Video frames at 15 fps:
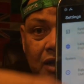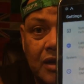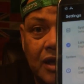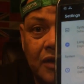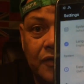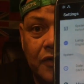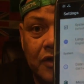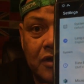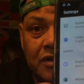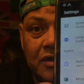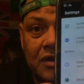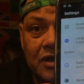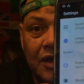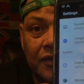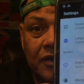and that for
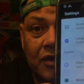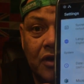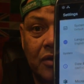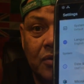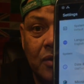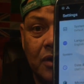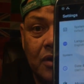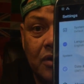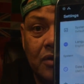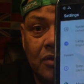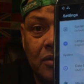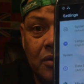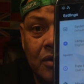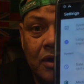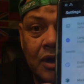
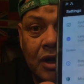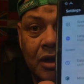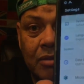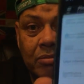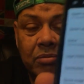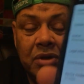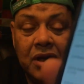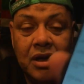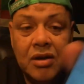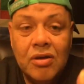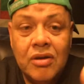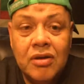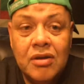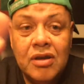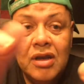7.12 being
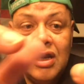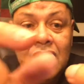on the